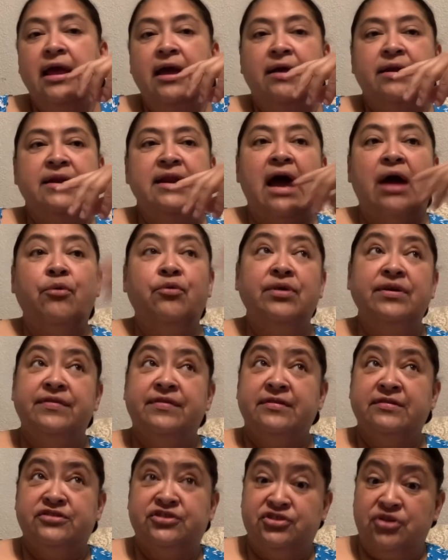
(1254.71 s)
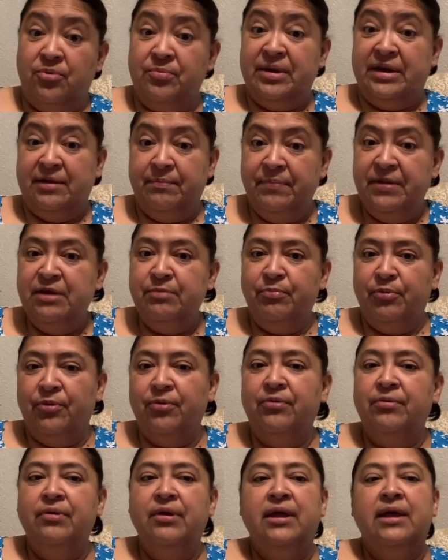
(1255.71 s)
not with so many
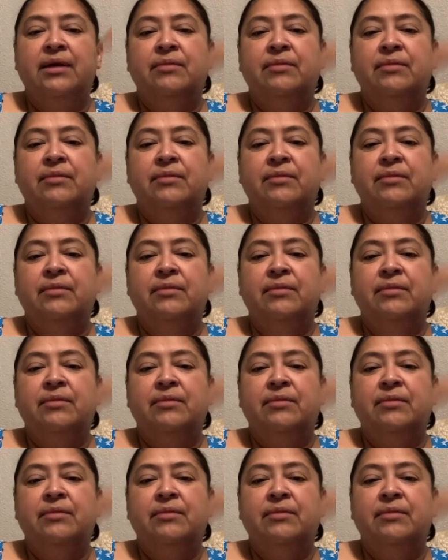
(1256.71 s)
people,